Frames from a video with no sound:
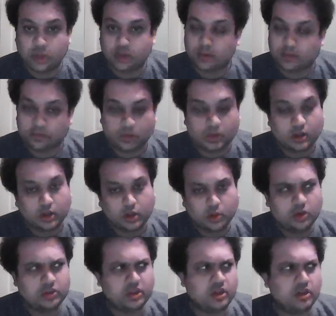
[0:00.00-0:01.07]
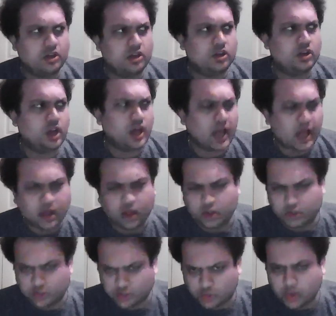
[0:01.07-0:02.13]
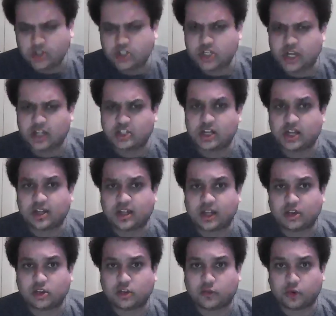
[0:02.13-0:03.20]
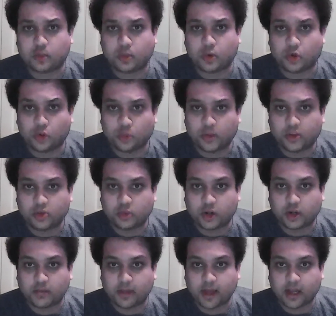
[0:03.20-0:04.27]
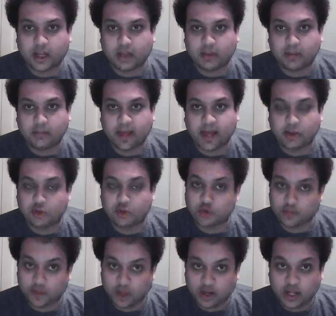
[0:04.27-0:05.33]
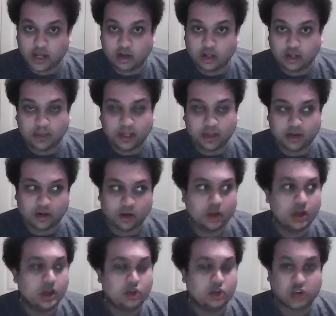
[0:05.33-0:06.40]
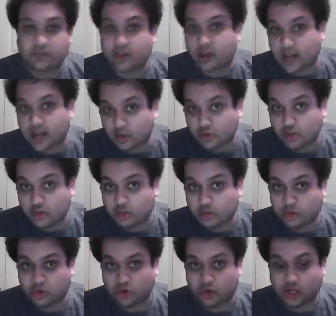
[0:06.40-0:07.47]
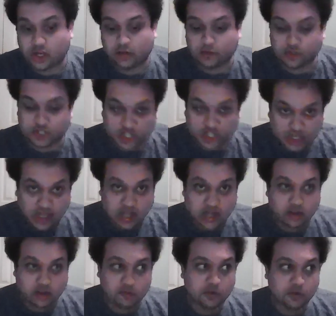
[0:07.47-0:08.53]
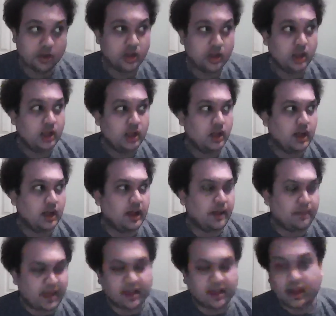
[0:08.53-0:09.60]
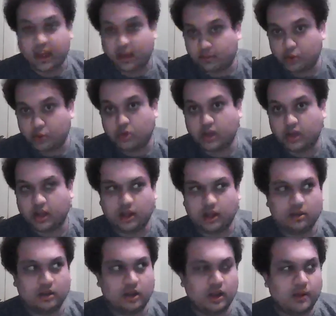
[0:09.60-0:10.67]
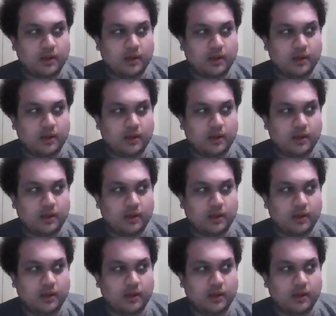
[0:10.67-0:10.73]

with, what is it? Quinshawn Judkins, the former Ole Miss running back, coming back. Coming in there. Travion Henderson is returning, Virginia native. Emeka Egbuka,